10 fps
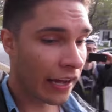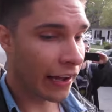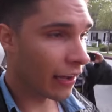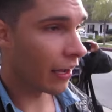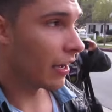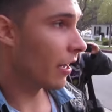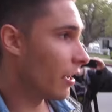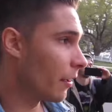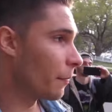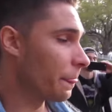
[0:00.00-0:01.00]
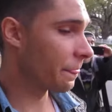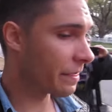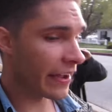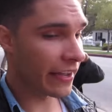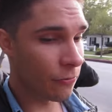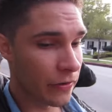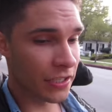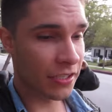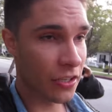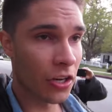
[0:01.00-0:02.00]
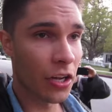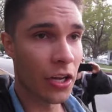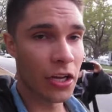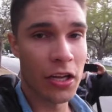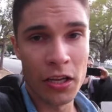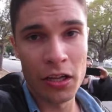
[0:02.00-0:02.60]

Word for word: Um, then we're just gonna,